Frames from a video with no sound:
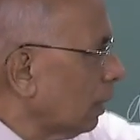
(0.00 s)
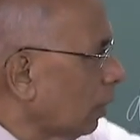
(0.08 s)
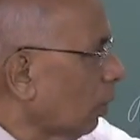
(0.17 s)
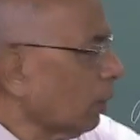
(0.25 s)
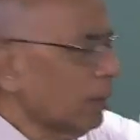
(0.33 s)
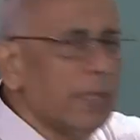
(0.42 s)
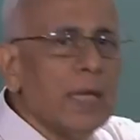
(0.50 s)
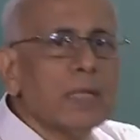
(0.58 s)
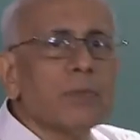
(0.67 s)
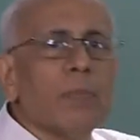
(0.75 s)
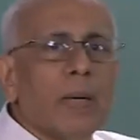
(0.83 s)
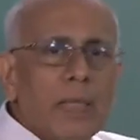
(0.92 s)
not
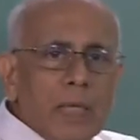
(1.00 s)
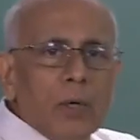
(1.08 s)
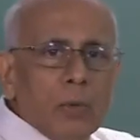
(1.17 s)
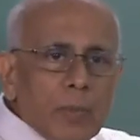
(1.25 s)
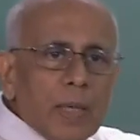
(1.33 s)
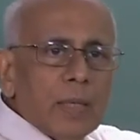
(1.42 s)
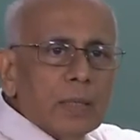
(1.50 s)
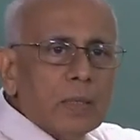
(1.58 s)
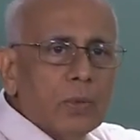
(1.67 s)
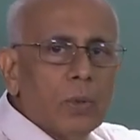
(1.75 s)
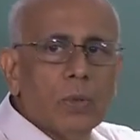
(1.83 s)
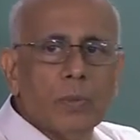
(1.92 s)
ds but d omega is
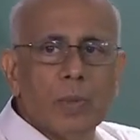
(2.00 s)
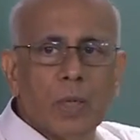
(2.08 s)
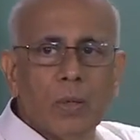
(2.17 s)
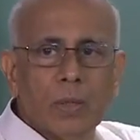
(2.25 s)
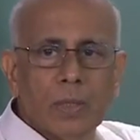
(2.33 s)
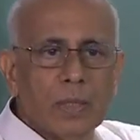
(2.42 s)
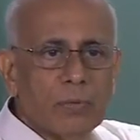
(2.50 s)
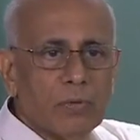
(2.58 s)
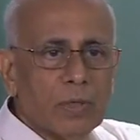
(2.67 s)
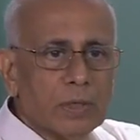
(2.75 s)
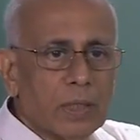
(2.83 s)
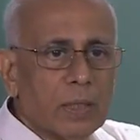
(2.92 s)
going to be called the
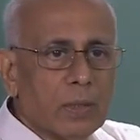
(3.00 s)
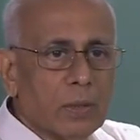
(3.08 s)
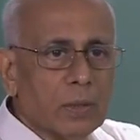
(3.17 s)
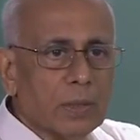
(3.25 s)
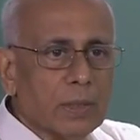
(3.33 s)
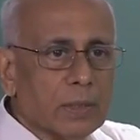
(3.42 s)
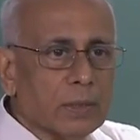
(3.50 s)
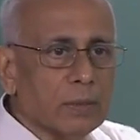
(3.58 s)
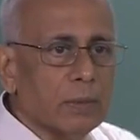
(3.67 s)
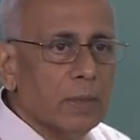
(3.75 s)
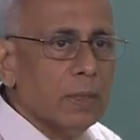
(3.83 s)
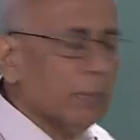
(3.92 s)
differential cross section.
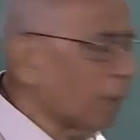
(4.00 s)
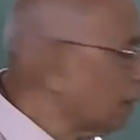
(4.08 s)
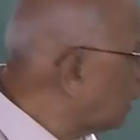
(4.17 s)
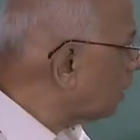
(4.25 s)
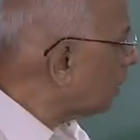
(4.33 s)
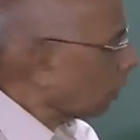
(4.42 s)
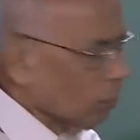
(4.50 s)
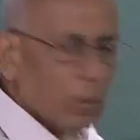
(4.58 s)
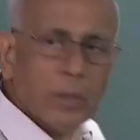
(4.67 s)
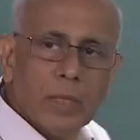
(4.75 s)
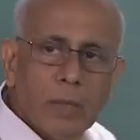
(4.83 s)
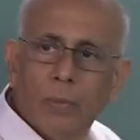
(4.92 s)
But this is the
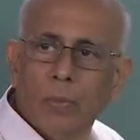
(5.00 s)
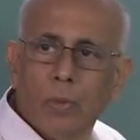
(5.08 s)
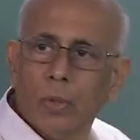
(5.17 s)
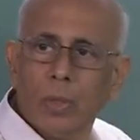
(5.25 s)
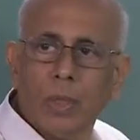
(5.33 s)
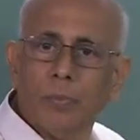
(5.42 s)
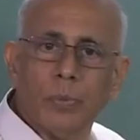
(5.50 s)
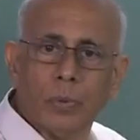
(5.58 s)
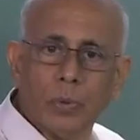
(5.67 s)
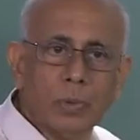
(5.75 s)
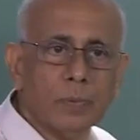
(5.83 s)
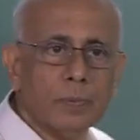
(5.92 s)
quantity we want to compute.